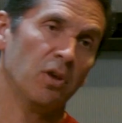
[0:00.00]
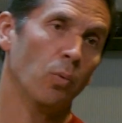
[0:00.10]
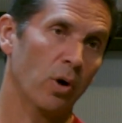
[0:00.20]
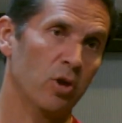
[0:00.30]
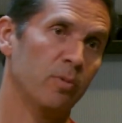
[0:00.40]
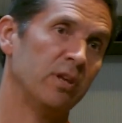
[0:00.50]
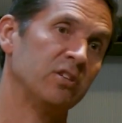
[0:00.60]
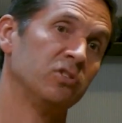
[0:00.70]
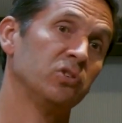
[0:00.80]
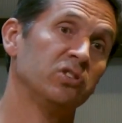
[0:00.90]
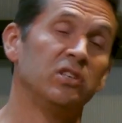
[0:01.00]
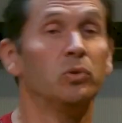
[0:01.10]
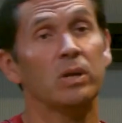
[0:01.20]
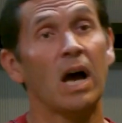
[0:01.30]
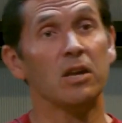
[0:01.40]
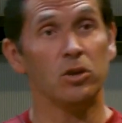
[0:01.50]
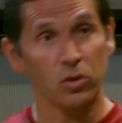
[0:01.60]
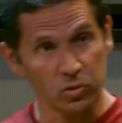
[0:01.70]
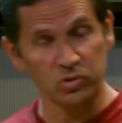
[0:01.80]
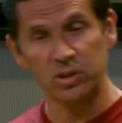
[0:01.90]
weather predictions you see do not
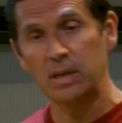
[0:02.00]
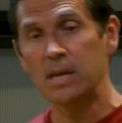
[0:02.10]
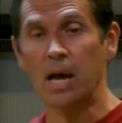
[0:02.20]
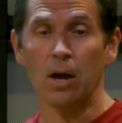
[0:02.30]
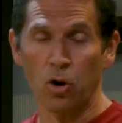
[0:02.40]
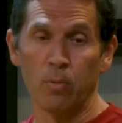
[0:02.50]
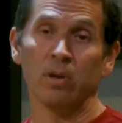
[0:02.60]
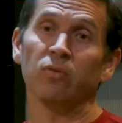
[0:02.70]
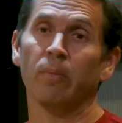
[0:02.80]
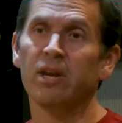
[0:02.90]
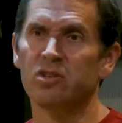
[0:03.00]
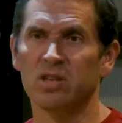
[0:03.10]
use urban information.